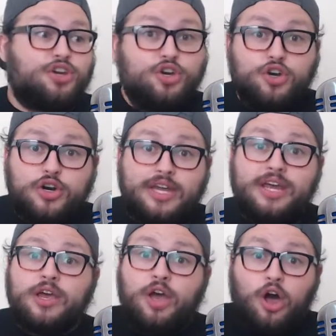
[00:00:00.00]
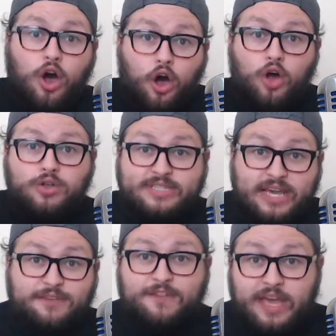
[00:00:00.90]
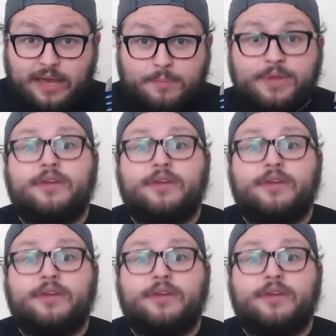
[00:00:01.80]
good all-day vape